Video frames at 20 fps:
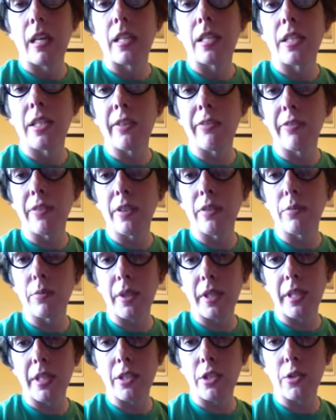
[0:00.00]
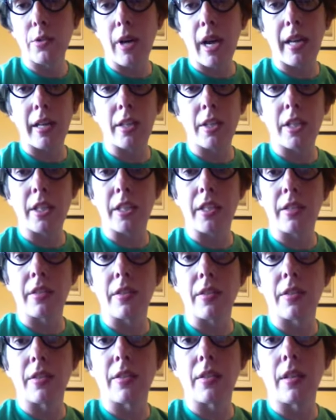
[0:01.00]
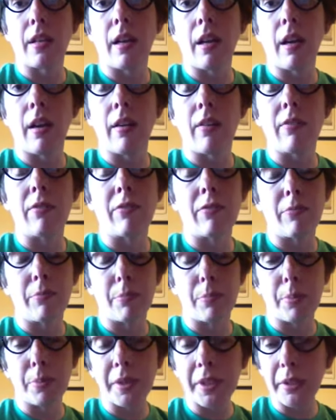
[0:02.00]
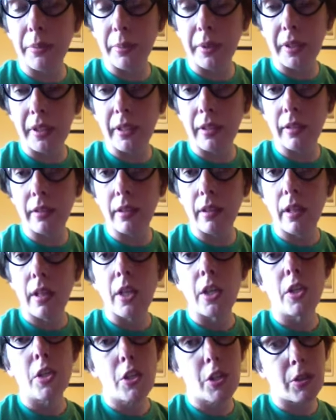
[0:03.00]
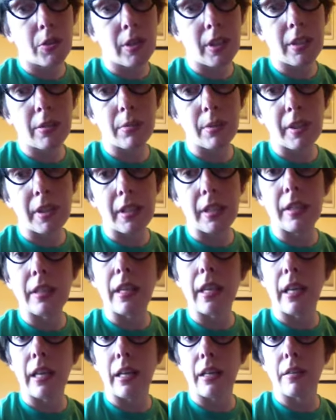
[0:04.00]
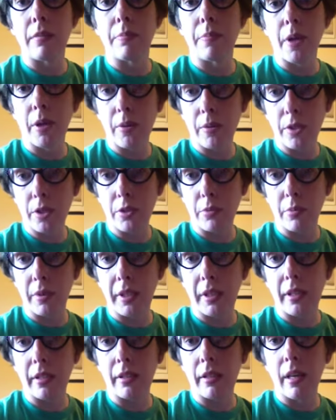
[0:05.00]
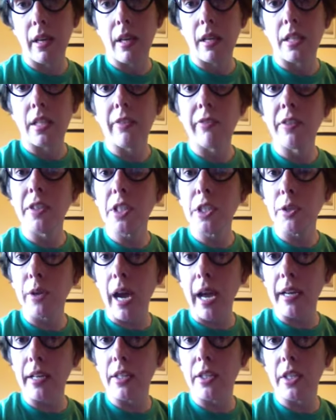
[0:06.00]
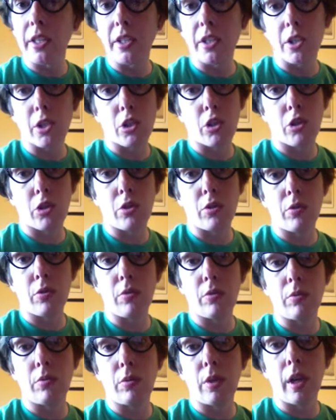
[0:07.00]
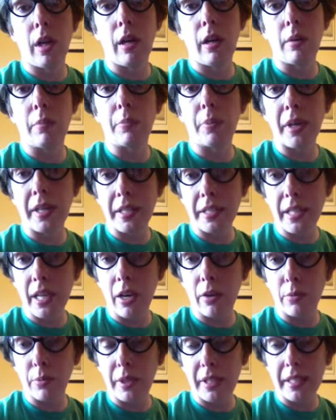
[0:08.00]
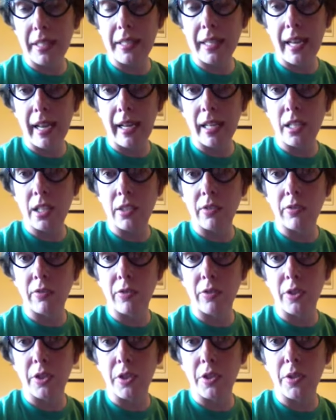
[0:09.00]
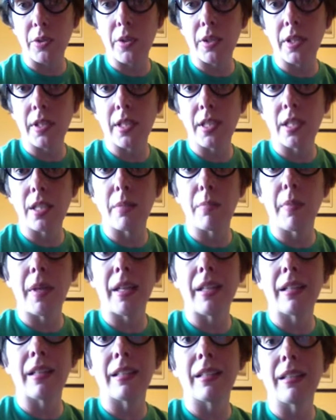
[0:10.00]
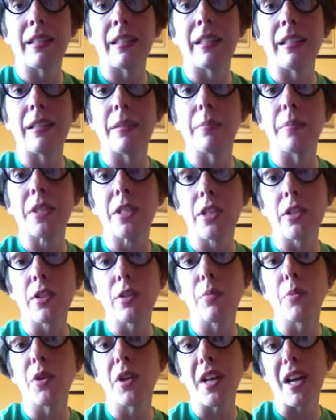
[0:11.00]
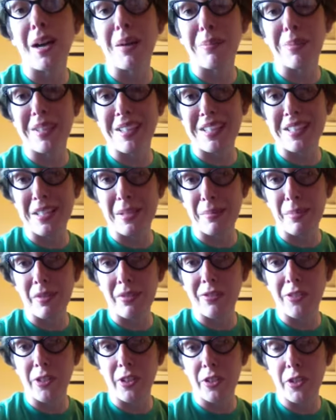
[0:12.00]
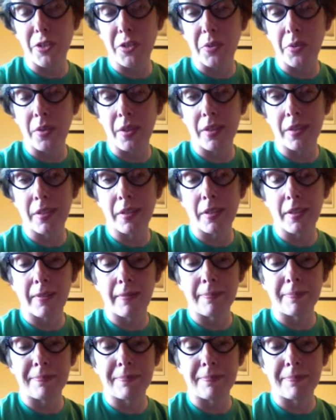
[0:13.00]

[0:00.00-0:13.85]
different reading strategies, pre-reading, during reading, and post-reading. Different strategies to break down reading tasks for students to make the material more comprehensible for our students.